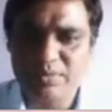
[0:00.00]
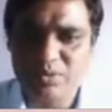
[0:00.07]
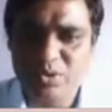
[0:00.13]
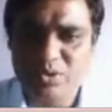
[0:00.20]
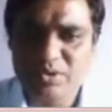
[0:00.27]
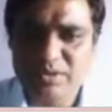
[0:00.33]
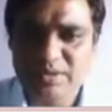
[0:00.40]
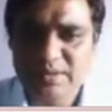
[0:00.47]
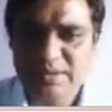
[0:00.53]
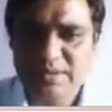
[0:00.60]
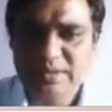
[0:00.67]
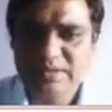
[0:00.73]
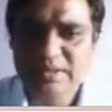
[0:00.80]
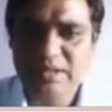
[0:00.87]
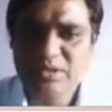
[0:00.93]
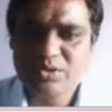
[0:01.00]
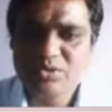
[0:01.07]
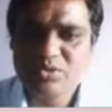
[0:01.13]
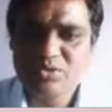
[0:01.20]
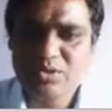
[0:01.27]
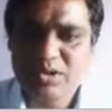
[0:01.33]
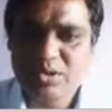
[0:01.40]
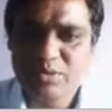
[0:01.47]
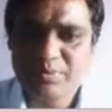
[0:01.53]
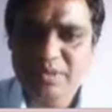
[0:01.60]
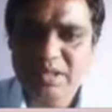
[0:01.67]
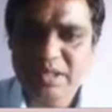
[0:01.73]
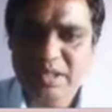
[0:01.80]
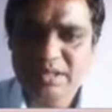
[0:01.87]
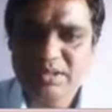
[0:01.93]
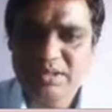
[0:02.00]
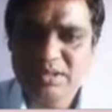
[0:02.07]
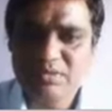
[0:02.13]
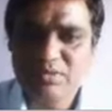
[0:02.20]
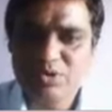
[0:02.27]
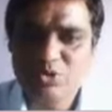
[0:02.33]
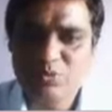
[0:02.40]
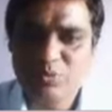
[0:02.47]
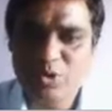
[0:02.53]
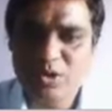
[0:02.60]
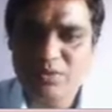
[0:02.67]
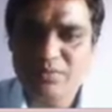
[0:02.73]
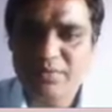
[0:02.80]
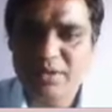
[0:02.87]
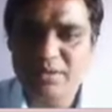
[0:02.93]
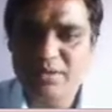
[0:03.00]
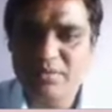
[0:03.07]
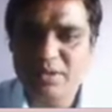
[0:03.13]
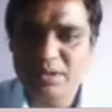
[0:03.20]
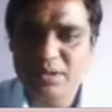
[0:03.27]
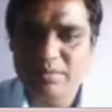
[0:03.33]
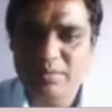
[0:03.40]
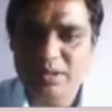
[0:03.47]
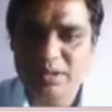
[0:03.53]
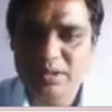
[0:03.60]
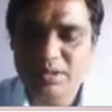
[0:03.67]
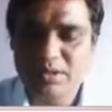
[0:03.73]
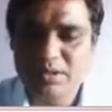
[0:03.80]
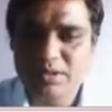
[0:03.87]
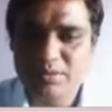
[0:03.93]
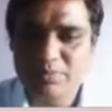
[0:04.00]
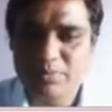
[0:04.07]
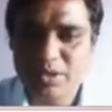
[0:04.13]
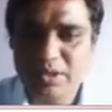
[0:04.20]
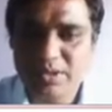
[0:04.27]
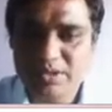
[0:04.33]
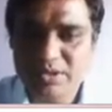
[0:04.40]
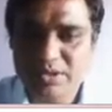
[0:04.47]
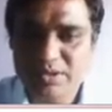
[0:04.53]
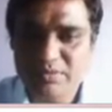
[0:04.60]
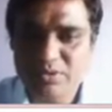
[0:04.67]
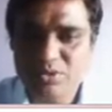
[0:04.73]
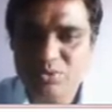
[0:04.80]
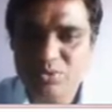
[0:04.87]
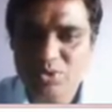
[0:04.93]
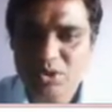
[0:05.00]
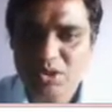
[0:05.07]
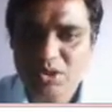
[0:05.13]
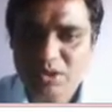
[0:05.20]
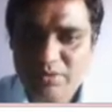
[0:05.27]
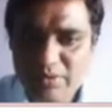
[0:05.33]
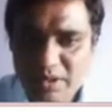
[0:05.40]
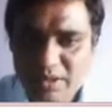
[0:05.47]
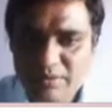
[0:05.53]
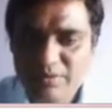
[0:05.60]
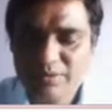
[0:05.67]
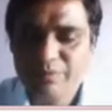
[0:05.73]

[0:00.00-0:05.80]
because that also you can obtain. I is equal to 0.5 divided by I is equal to 12